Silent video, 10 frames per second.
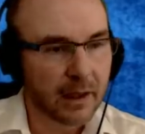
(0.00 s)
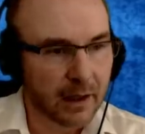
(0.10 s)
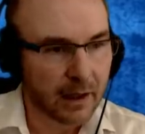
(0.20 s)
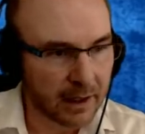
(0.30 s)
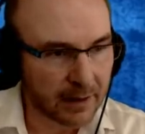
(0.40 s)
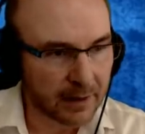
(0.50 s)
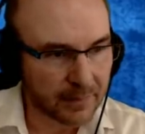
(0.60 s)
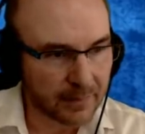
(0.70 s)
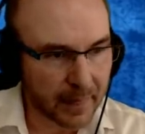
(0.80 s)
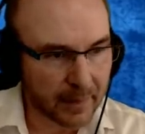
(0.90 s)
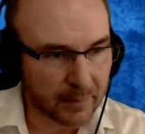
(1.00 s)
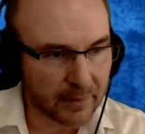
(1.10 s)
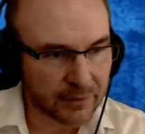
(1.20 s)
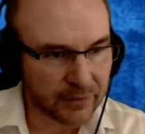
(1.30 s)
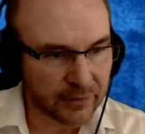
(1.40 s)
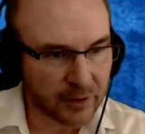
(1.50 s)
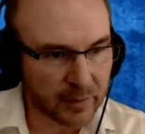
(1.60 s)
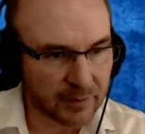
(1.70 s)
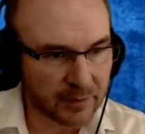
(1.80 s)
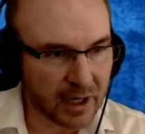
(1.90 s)
Um,
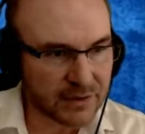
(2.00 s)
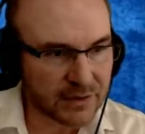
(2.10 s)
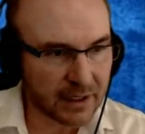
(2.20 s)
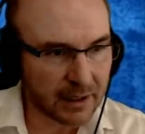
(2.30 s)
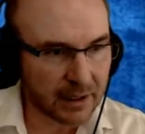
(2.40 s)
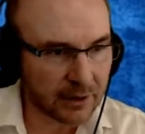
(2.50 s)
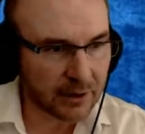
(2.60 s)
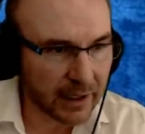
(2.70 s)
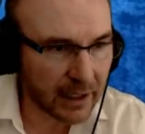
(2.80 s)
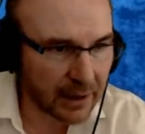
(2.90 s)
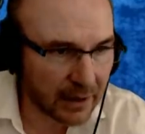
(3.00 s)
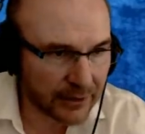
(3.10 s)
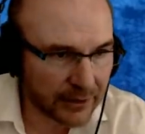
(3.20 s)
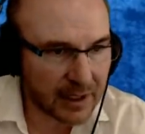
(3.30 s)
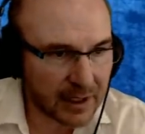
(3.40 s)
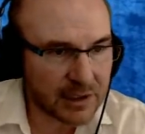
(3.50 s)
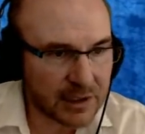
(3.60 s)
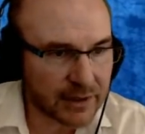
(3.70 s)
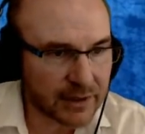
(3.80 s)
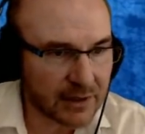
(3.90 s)
fulfillment of prophecy in green. Third time
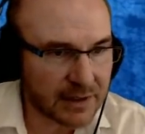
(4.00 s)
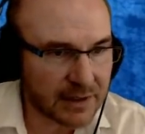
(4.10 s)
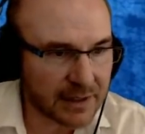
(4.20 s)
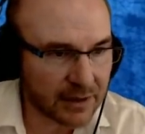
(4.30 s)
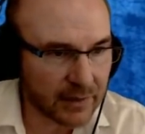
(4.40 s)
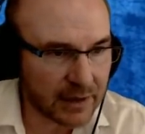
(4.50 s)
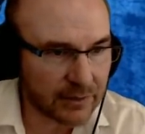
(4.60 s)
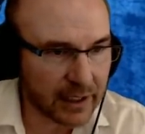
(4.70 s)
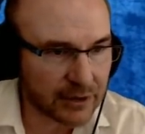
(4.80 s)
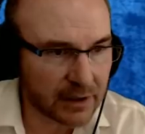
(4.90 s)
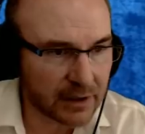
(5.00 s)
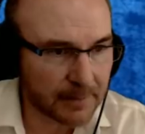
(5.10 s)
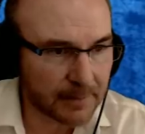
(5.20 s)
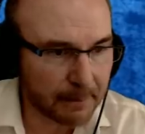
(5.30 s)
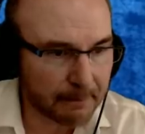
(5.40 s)
Jesus foretells his death and resurrection.